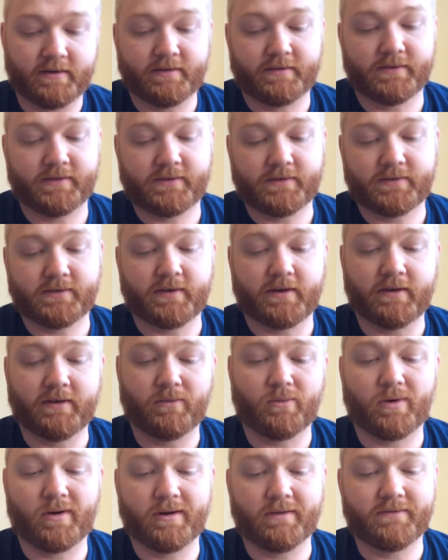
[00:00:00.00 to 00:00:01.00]

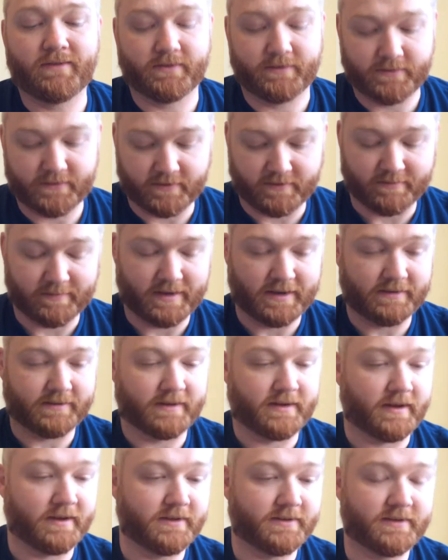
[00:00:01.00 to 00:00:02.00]
Sawyer water filters are
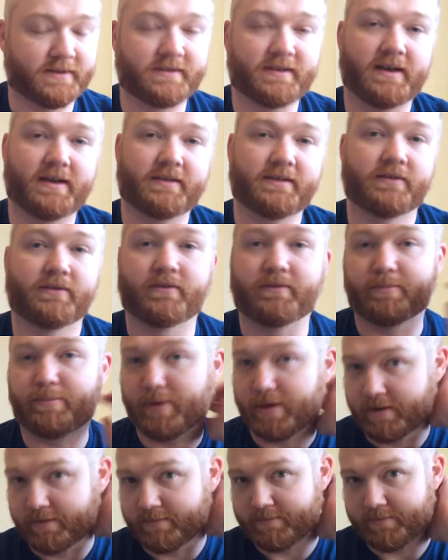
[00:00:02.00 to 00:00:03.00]
amazing. I used to take the little
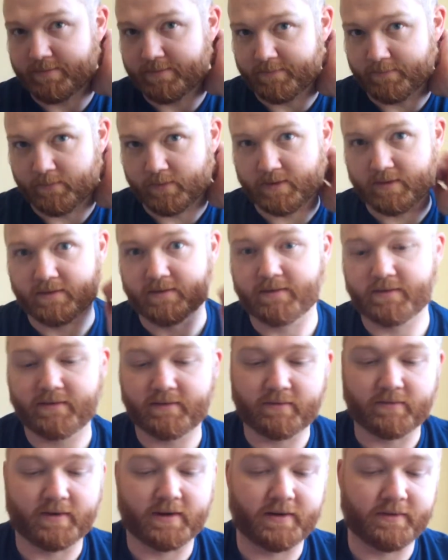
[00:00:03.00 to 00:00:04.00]
pump ones
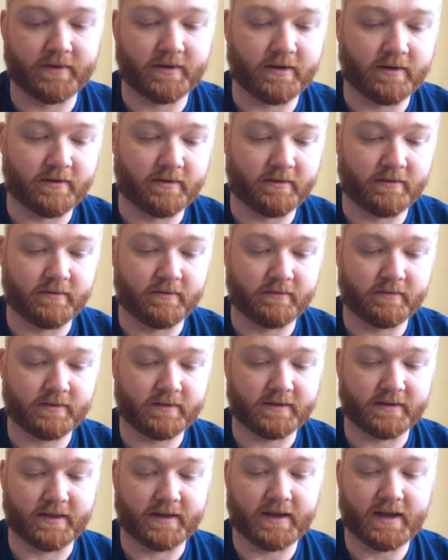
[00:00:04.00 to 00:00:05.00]
when I would go
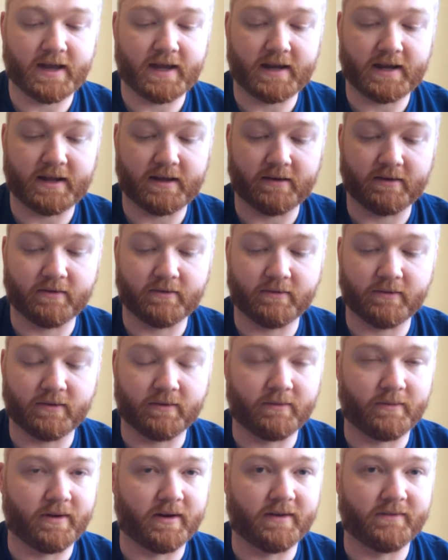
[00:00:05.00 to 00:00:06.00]
to like Haiti or
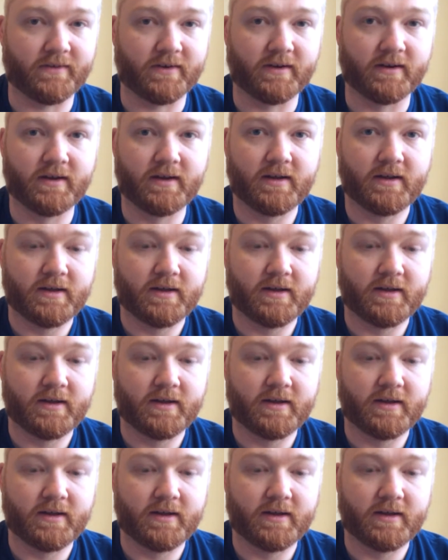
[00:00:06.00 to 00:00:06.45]
wherever.